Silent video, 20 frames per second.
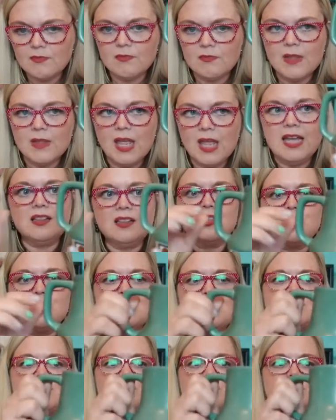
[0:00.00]
It
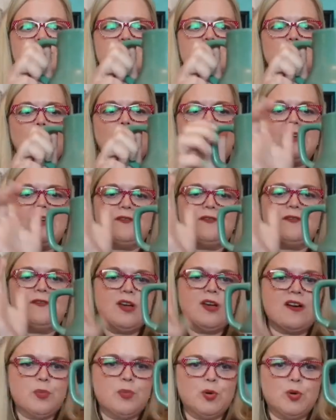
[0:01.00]
just looks great if you
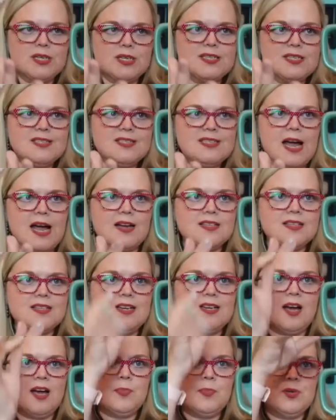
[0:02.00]
have books stacked
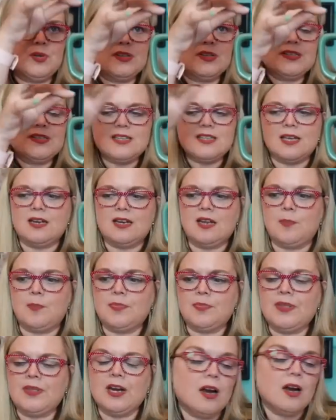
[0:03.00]
up. You can set it up
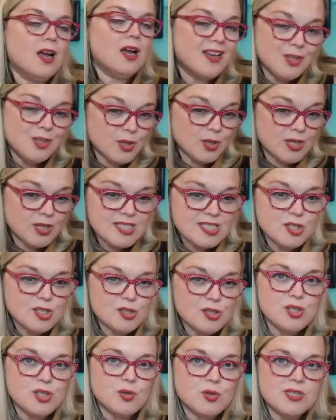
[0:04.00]
there. You can still
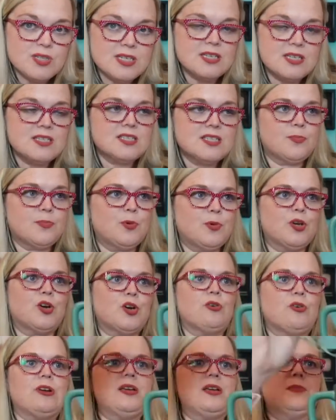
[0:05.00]
use it to put
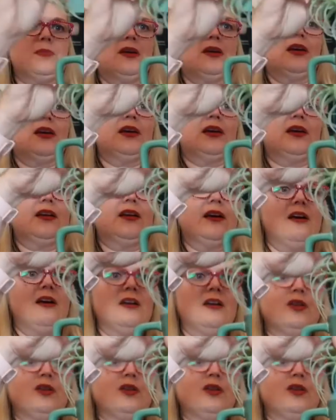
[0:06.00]
cream in. You